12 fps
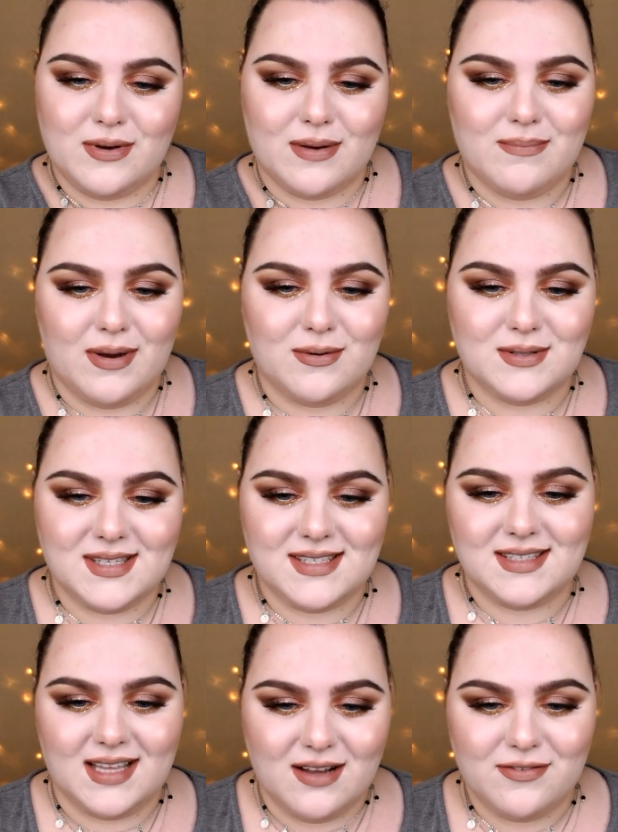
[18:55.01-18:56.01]
you about
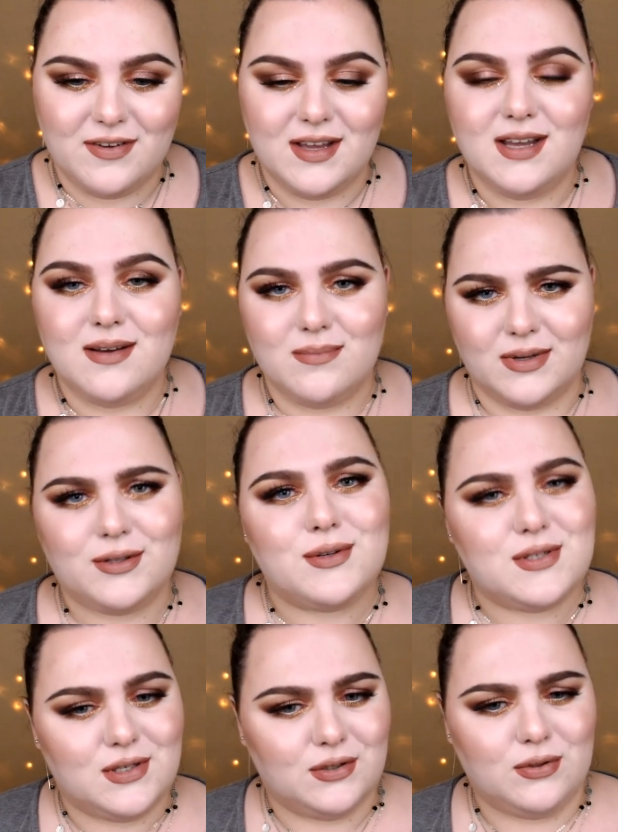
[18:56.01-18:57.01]
stuff, but
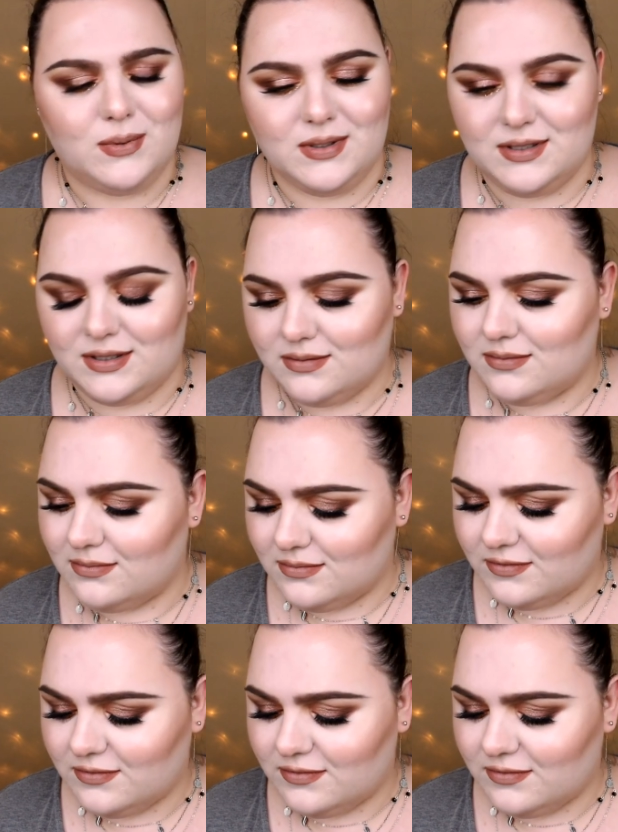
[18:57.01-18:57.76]
also on Twitter.